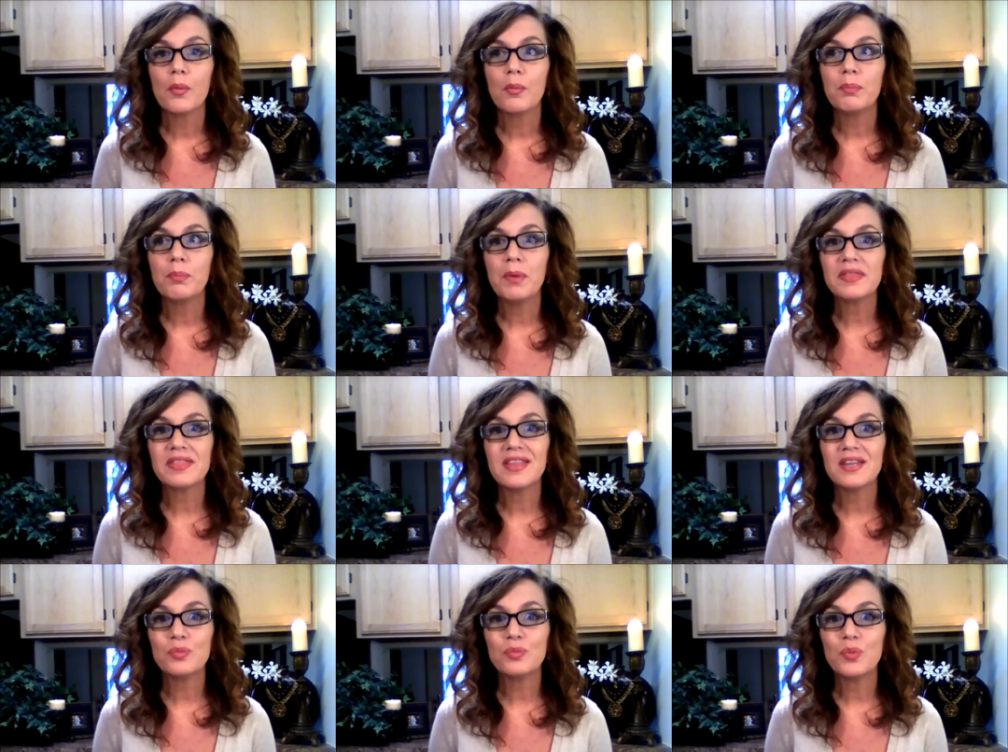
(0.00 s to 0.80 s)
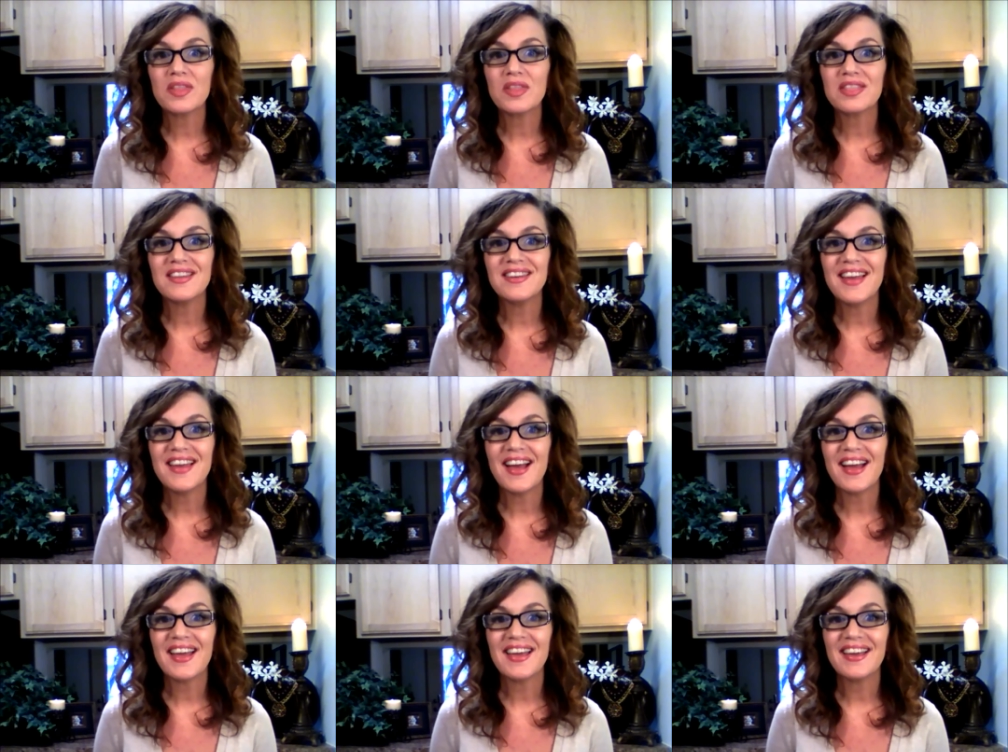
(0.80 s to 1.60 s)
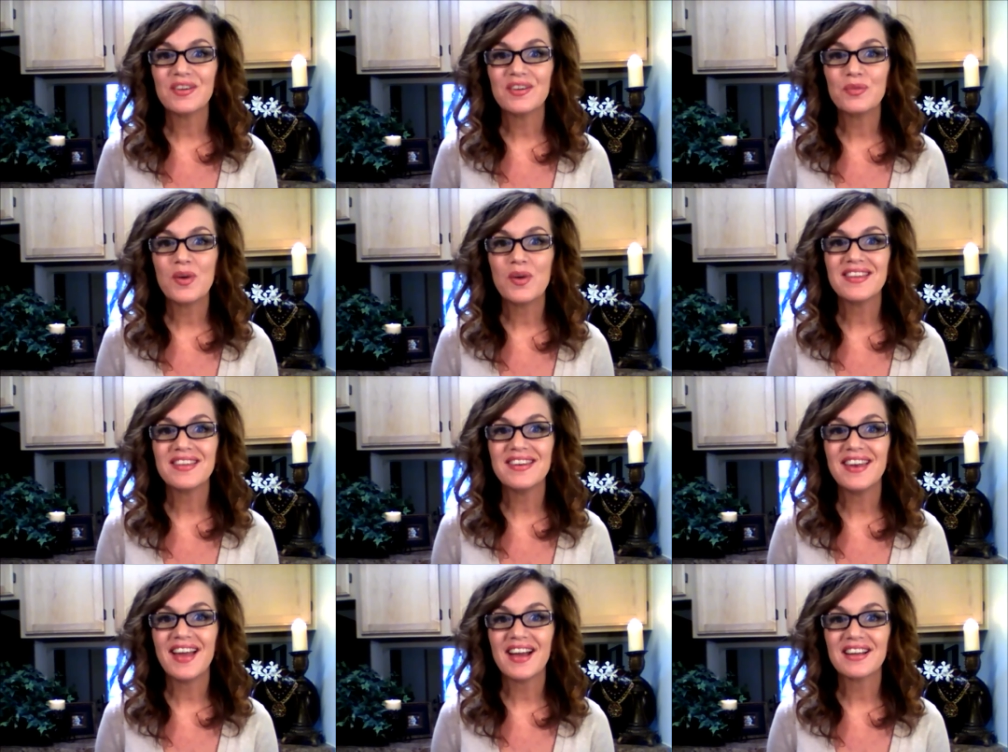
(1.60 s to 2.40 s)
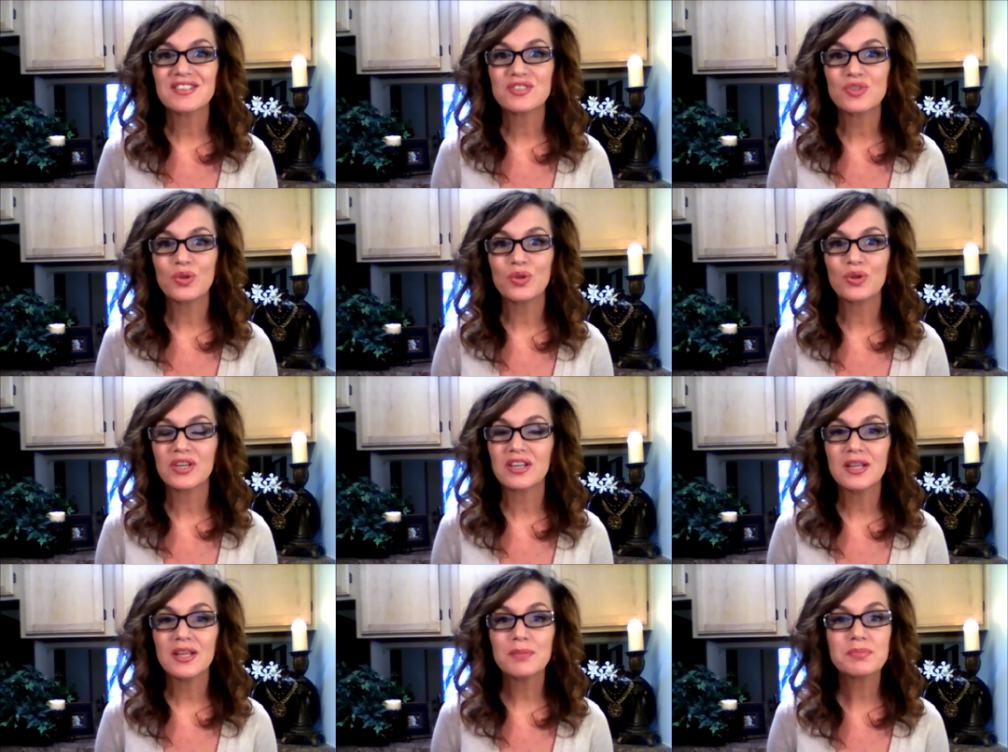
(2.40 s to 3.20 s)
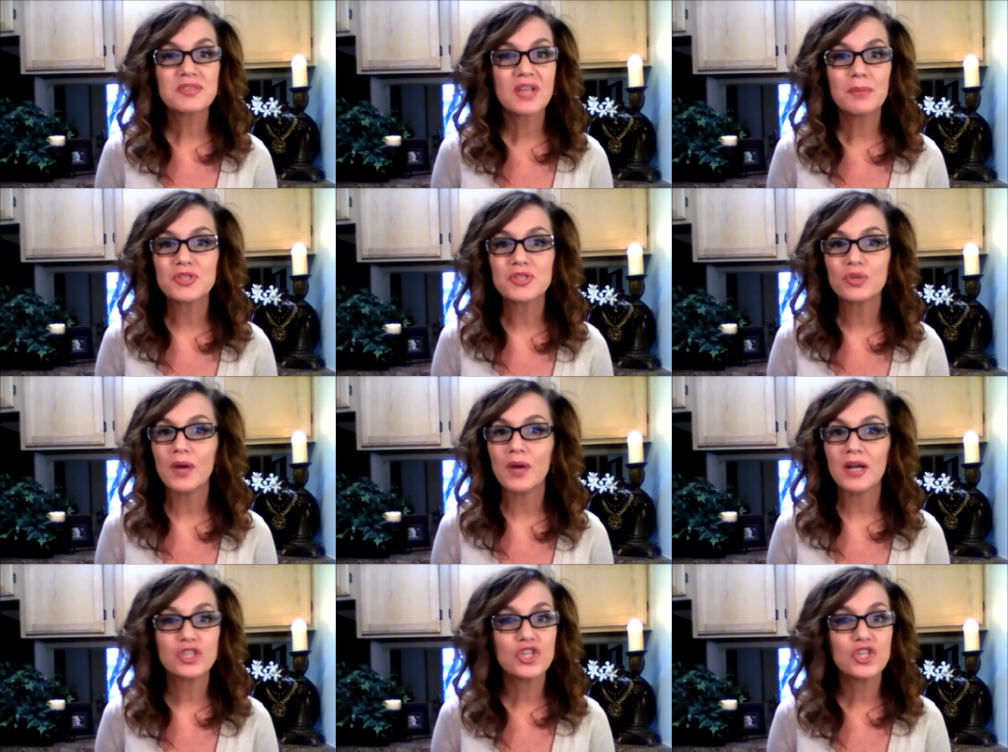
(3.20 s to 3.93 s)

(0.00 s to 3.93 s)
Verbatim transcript: But then when the next solar eclipse comes around,